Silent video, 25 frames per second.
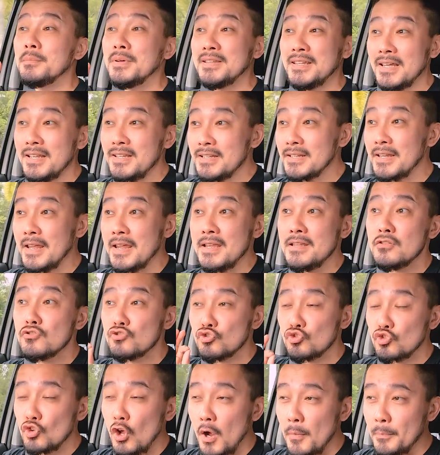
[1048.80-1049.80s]
But then again,
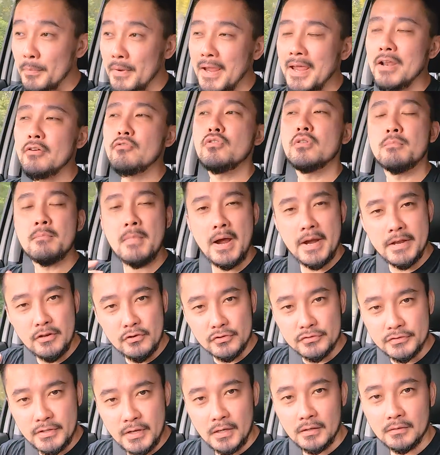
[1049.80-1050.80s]
stop and remind
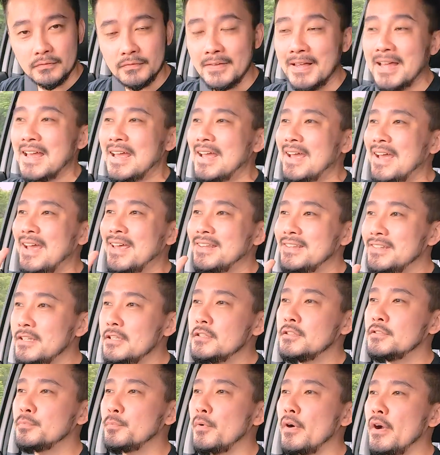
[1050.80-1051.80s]
yourself at
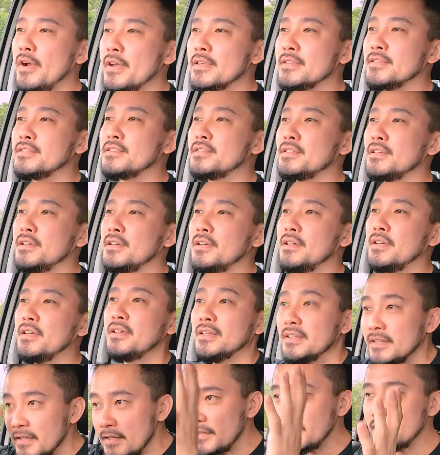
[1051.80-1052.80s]
this price,
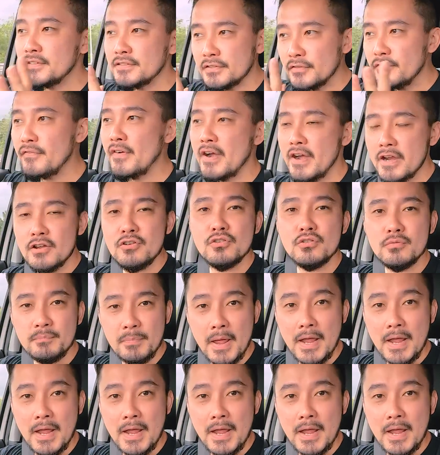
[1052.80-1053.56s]
this is a very good